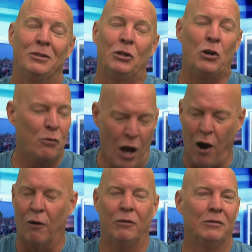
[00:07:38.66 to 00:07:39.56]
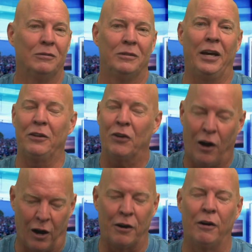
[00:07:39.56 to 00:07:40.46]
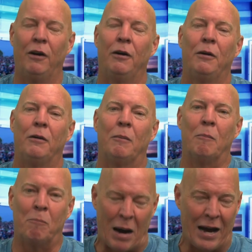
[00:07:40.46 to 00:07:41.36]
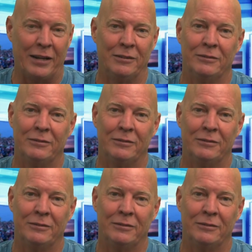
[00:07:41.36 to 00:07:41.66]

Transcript: You know it's Hunter Biden.